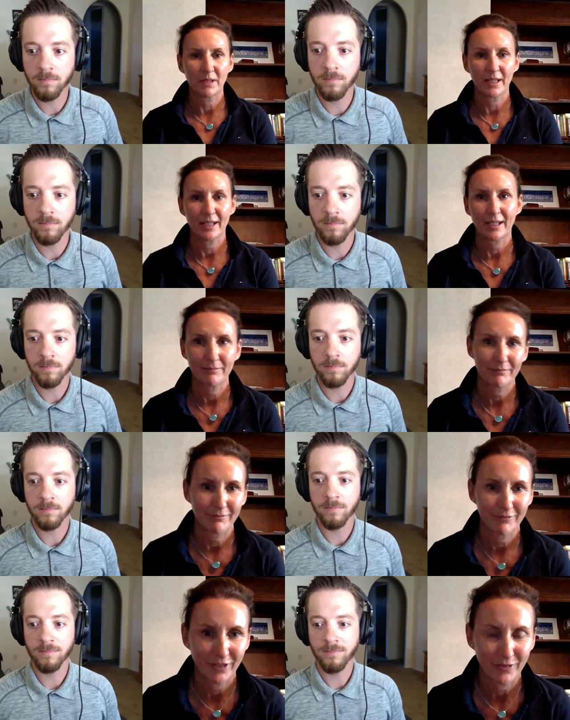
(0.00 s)
Speaker 1: spend
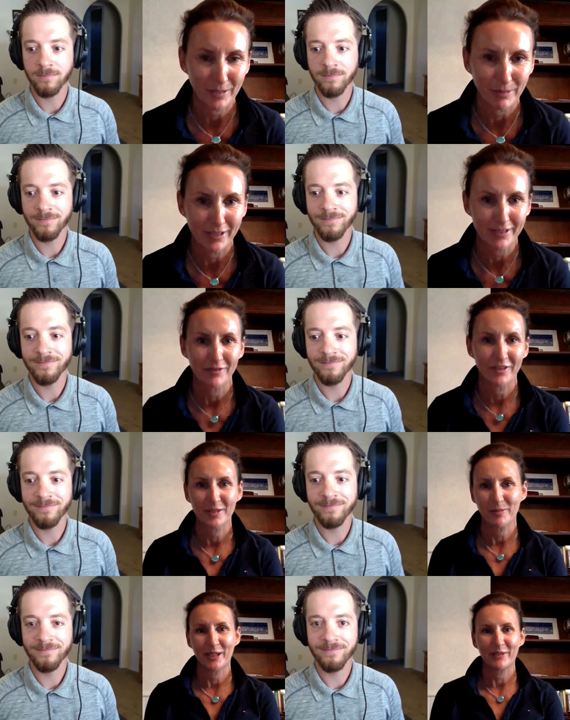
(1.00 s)
15 minutes on
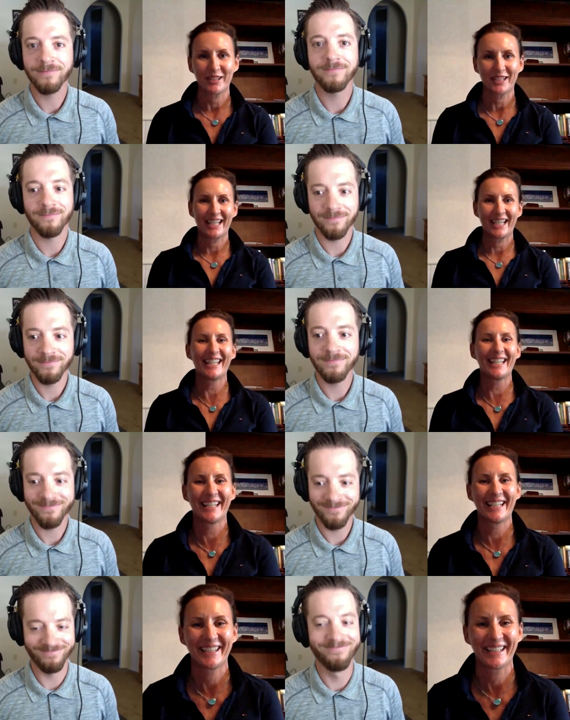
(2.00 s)
Facebook every
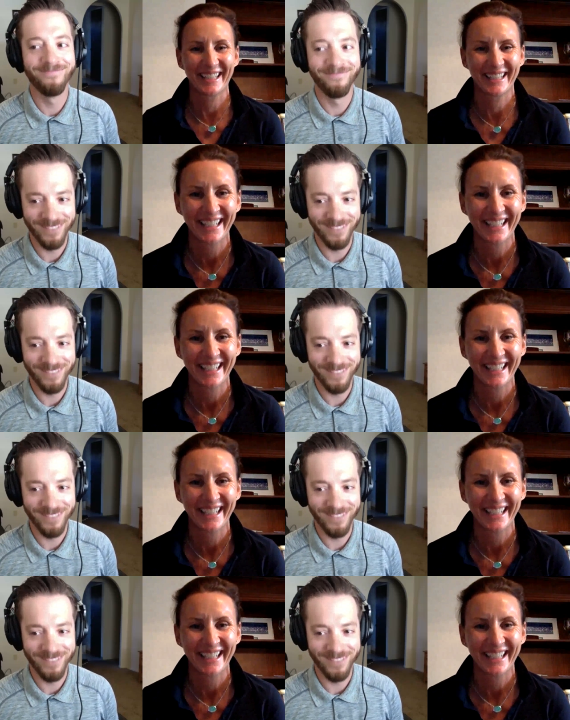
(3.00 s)
day.